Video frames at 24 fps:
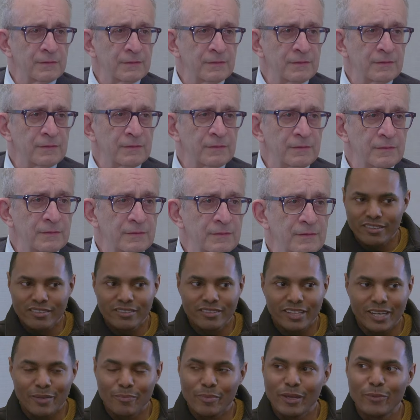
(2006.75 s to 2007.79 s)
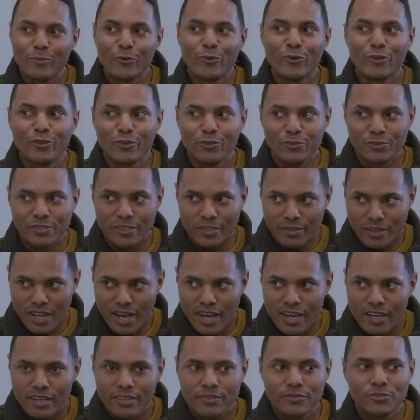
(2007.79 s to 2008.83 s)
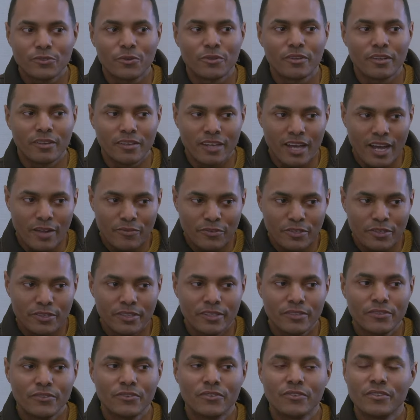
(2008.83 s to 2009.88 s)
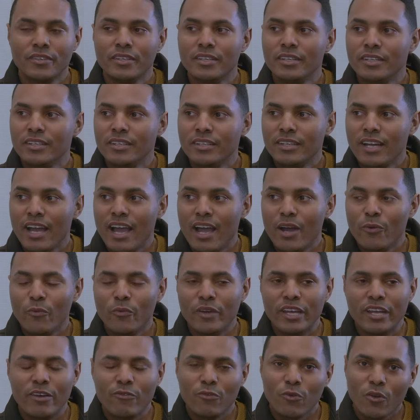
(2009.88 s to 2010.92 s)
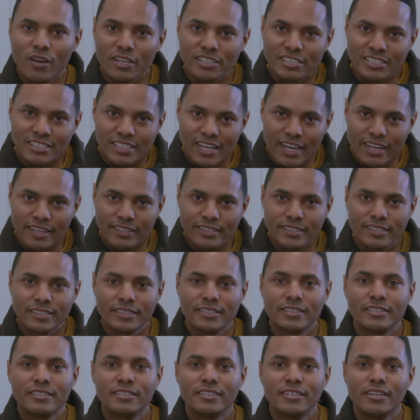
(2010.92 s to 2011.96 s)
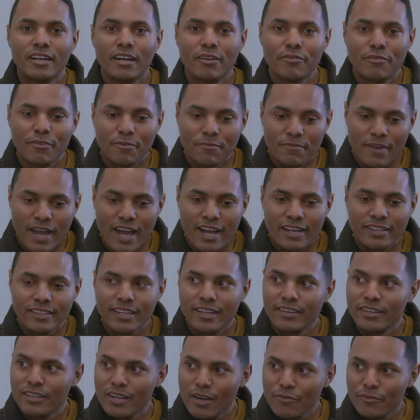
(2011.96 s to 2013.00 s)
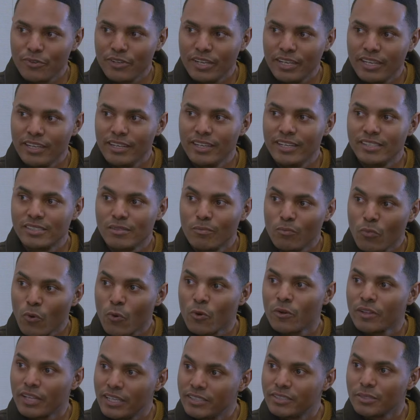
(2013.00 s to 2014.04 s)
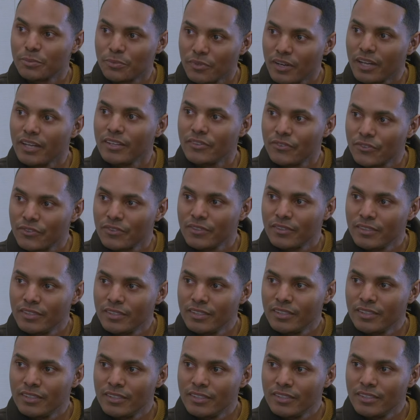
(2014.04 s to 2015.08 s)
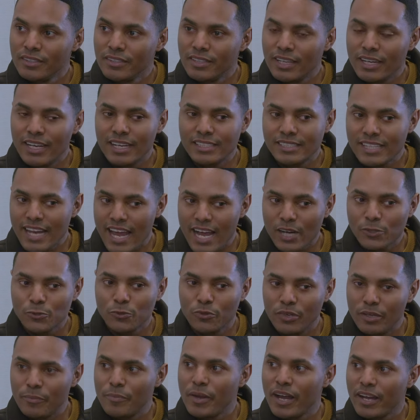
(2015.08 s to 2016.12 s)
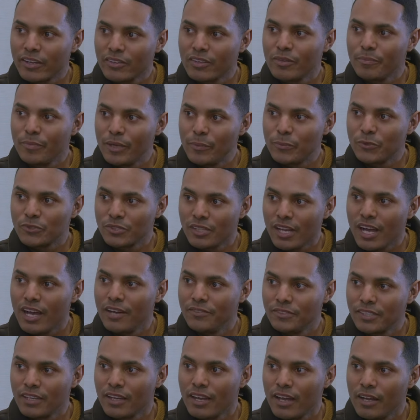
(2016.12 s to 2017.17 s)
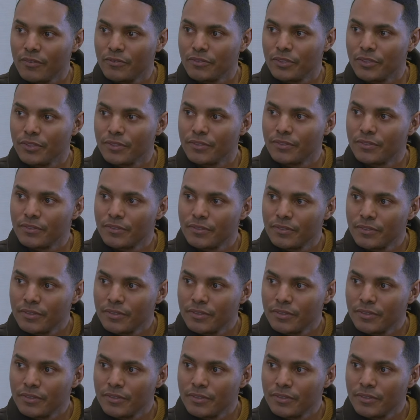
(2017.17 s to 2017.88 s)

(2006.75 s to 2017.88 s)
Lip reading: get it wrong, like, people can lose their lives or their livelihoods, and we have lost sight of the fact that governing is a moral enterprise that has an actual impact on people's lives and livelihoods.